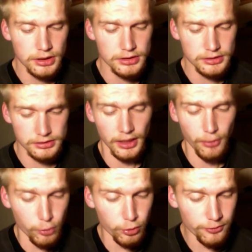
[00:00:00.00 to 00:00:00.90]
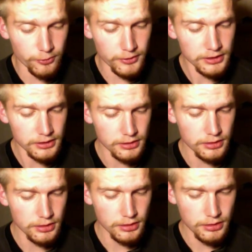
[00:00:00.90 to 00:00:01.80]
Now that we're free,
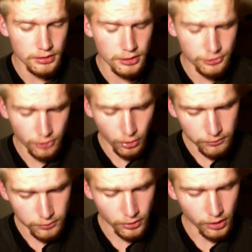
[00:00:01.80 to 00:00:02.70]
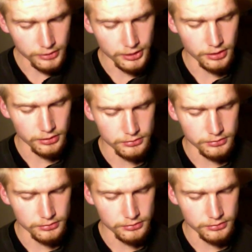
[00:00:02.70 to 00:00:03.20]
it's all for Narnia."